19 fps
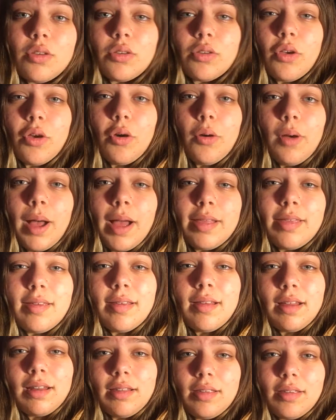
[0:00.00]
So I
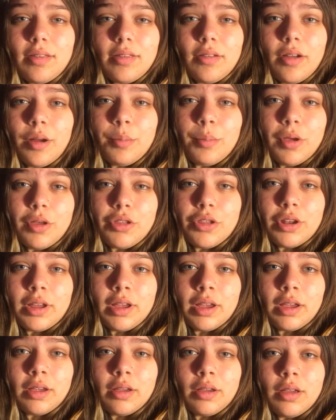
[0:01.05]
decided to start
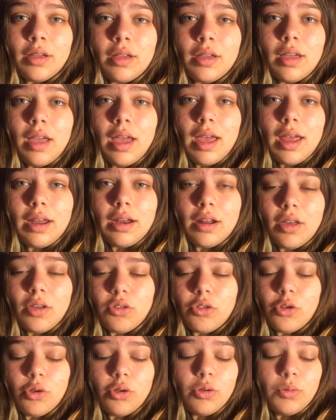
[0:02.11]
budgeting, and I'll
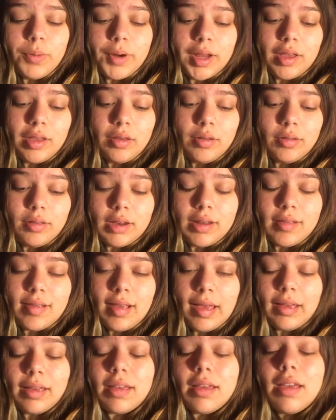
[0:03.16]
show you what I use in a
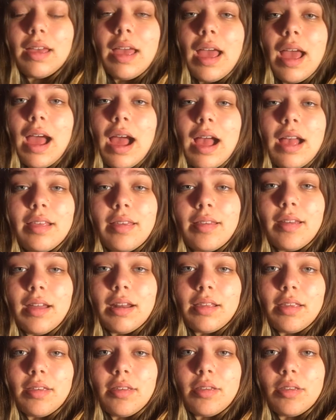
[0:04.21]
sec. I
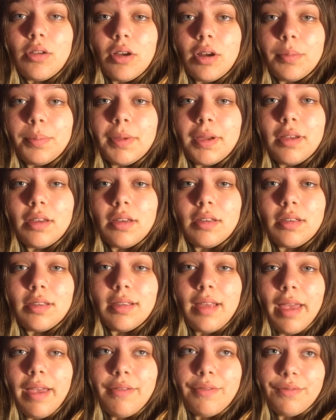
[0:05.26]
decided to start
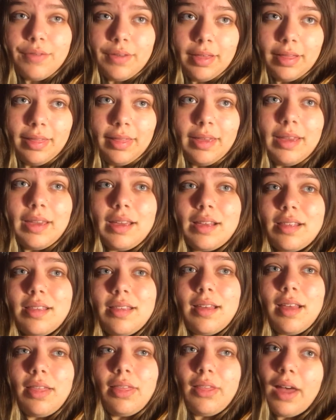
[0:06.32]
because I feel like
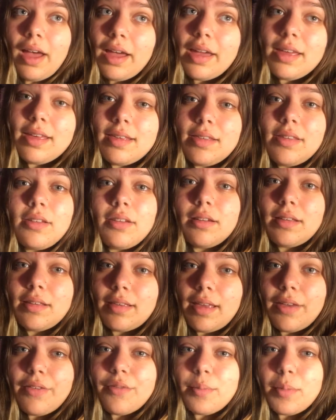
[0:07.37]
it's a lot easier to
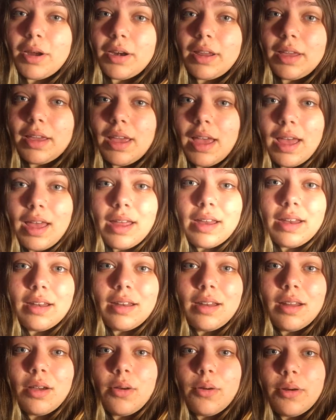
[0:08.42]
save money,
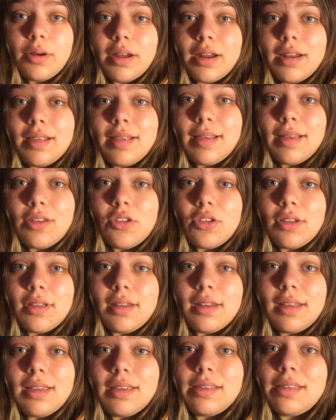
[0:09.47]
and
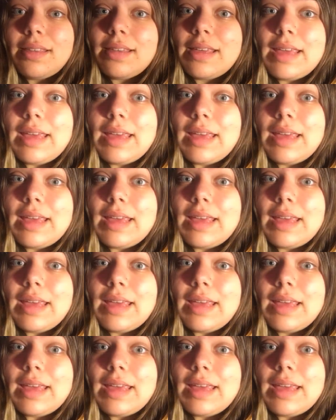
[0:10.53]
organization is